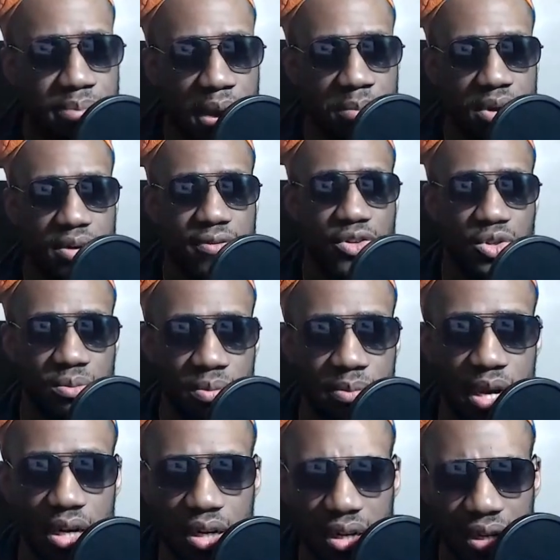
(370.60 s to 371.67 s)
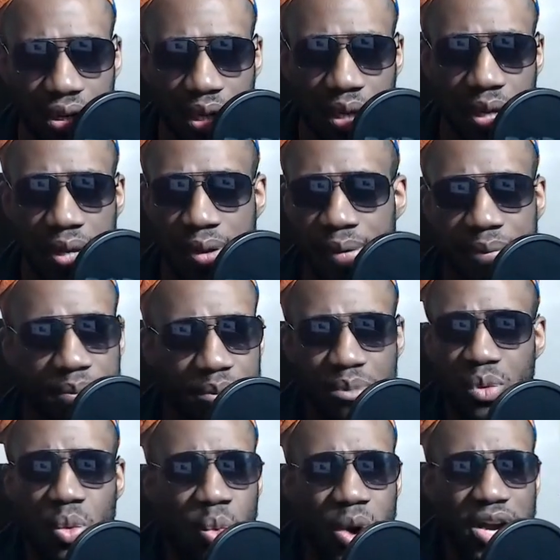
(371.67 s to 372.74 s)
batman v superman
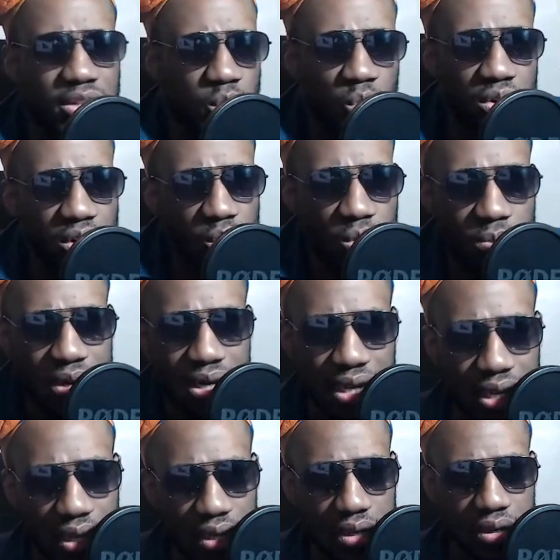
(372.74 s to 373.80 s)
why is wonder woman here